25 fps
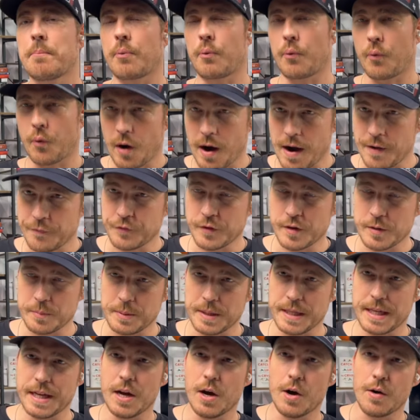
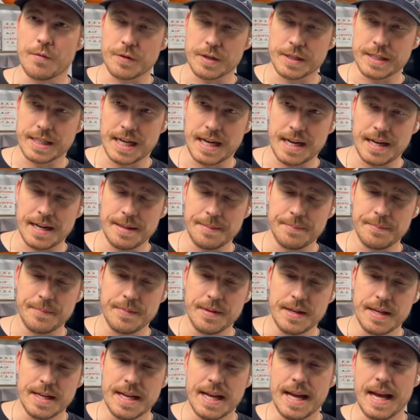profitably over time.
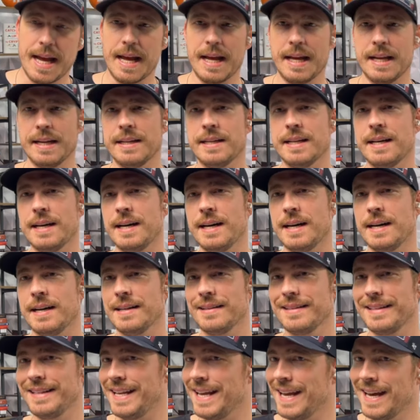And
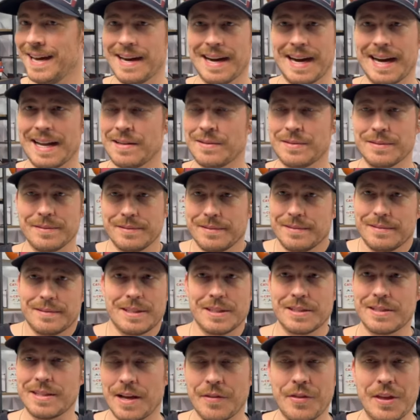
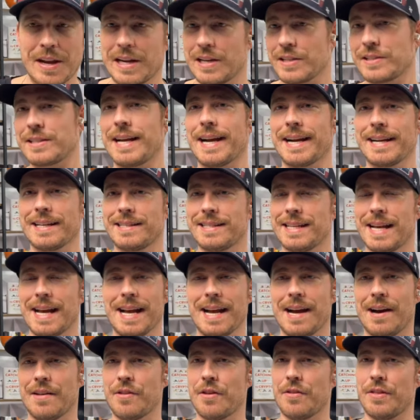there's nothing else I could say
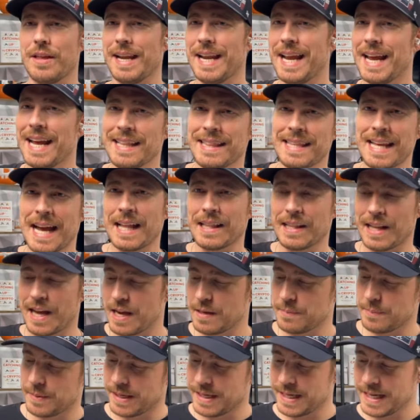other than hit that
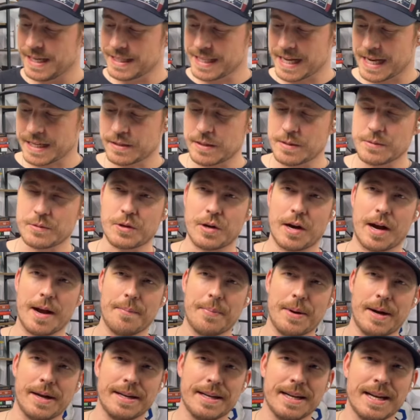like button, hit that subscribe
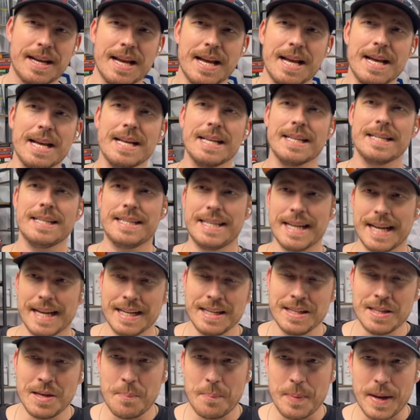button,
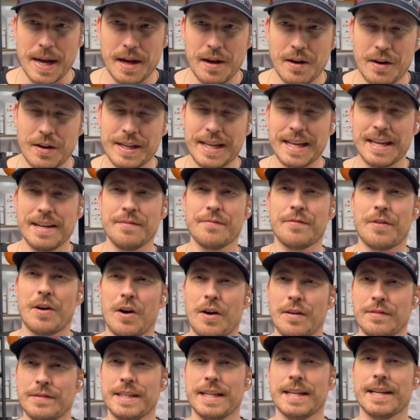ding the bell, get
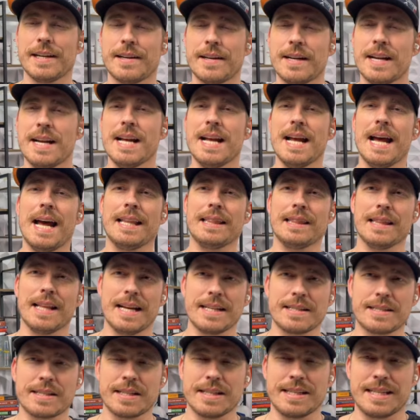involved here, and
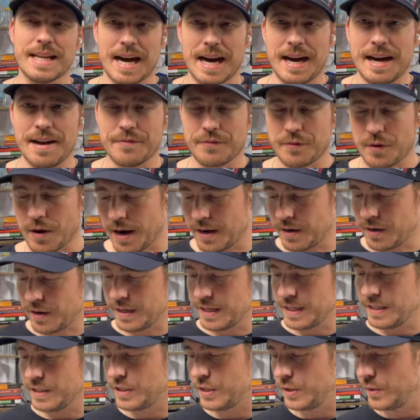let's dive right on
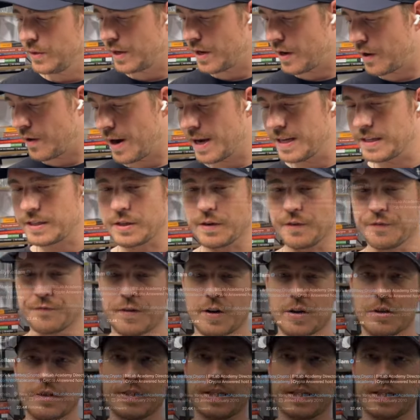into it. All right, so first